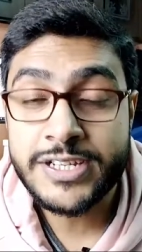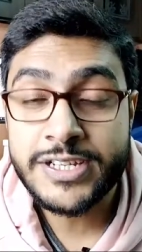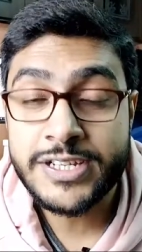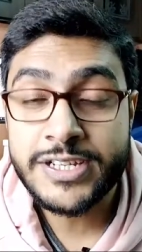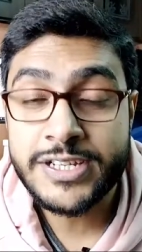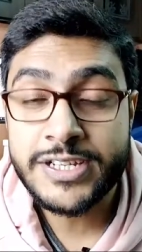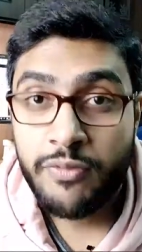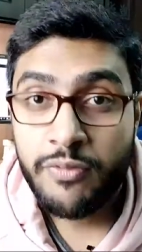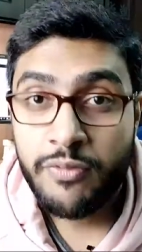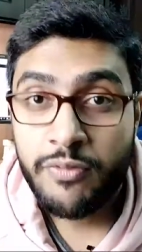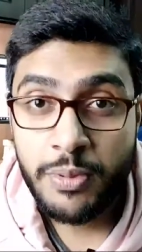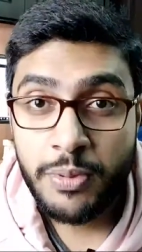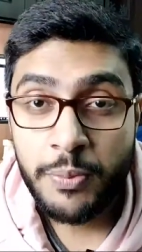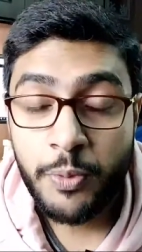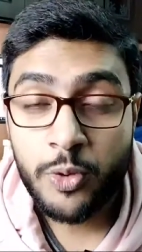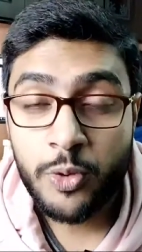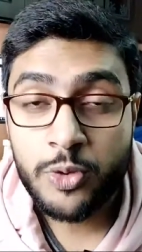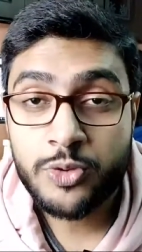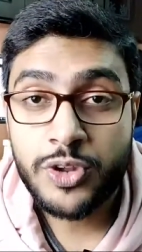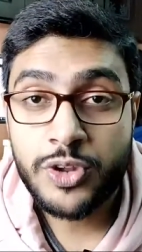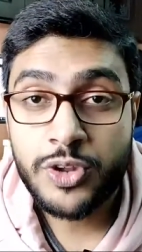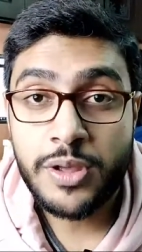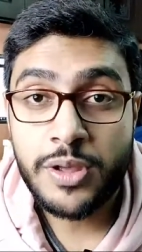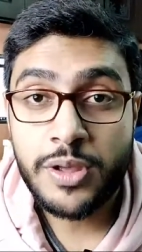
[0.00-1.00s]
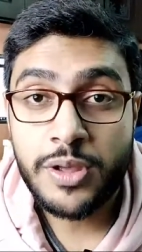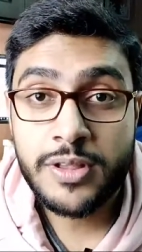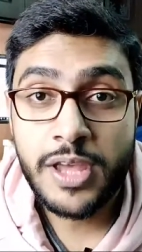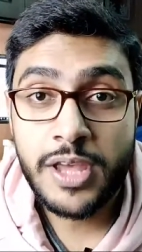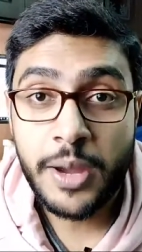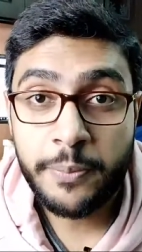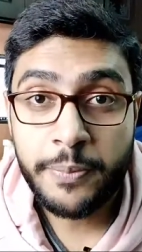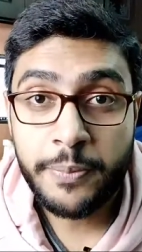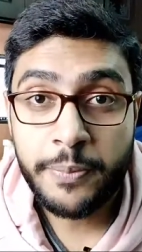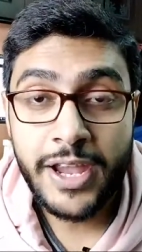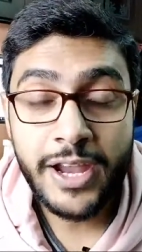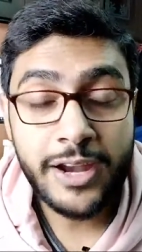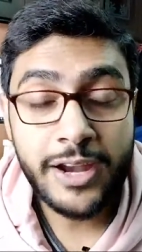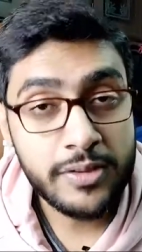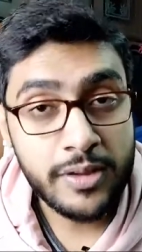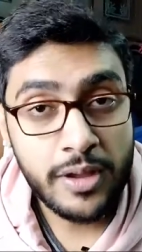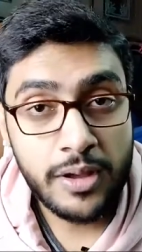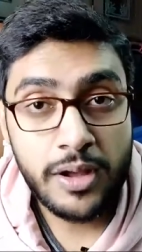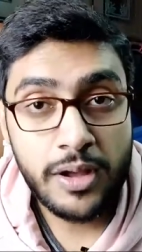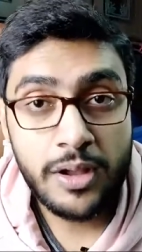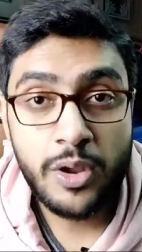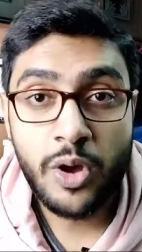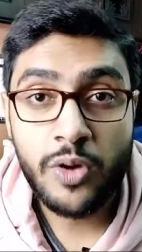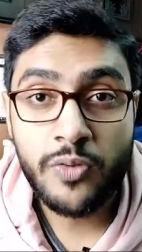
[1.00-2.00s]
I will be posting the updates
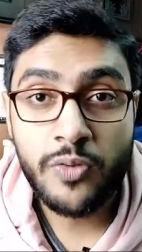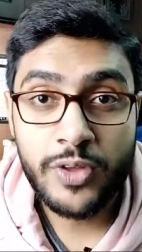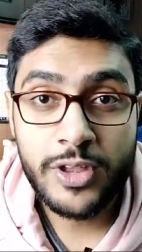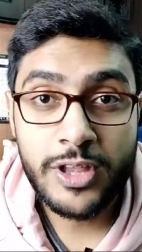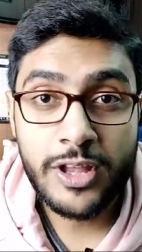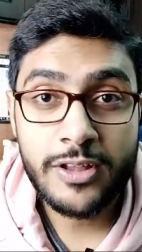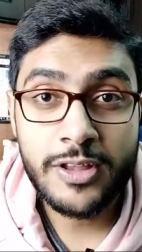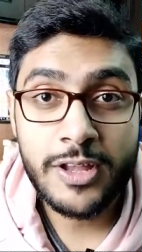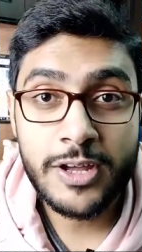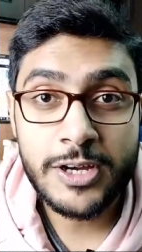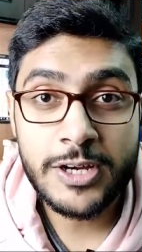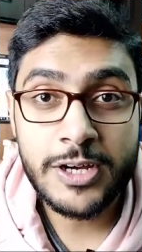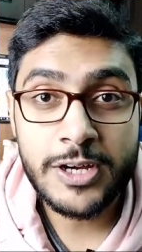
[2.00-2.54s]
along with other